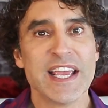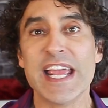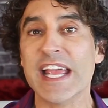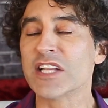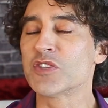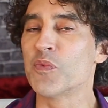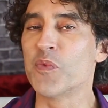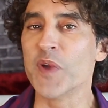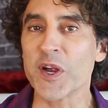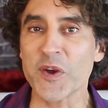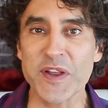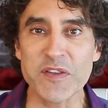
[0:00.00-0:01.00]
it's
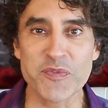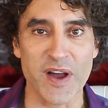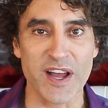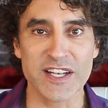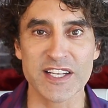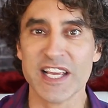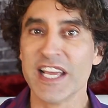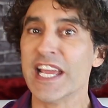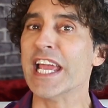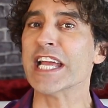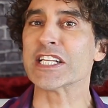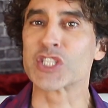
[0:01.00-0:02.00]
very fun,
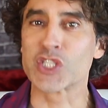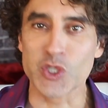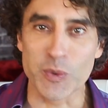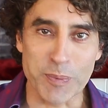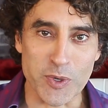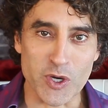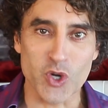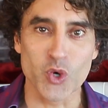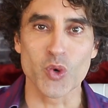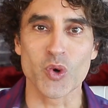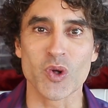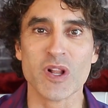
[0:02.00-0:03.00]
it's super
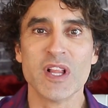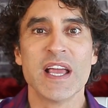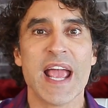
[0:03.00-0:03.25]
cool,